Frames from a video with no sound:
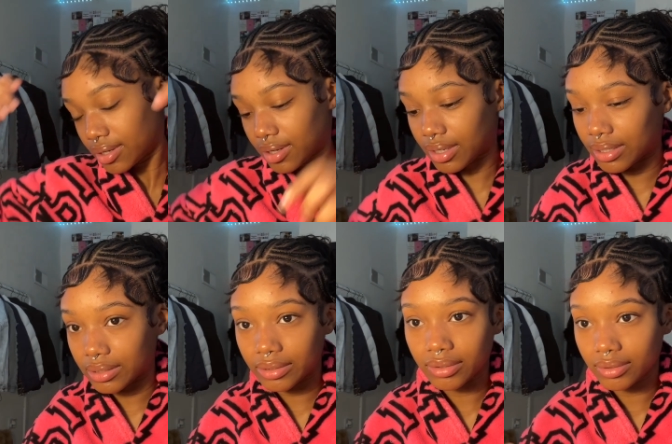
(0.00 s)
Uh,
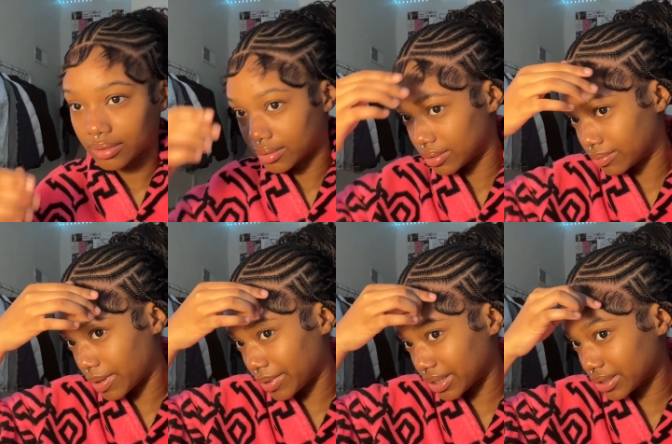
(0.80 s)

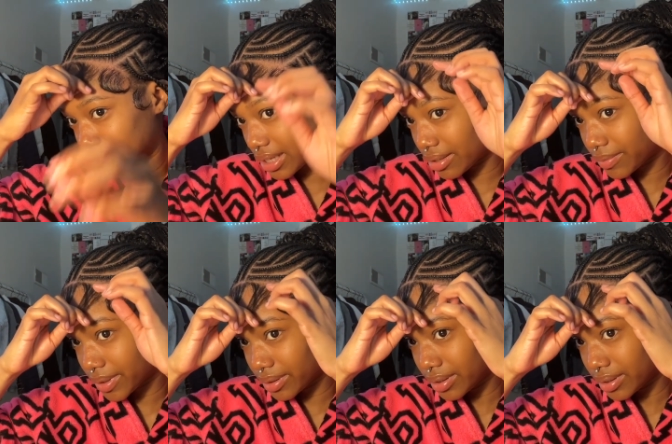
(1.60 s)
maybe I shouldn't say that word.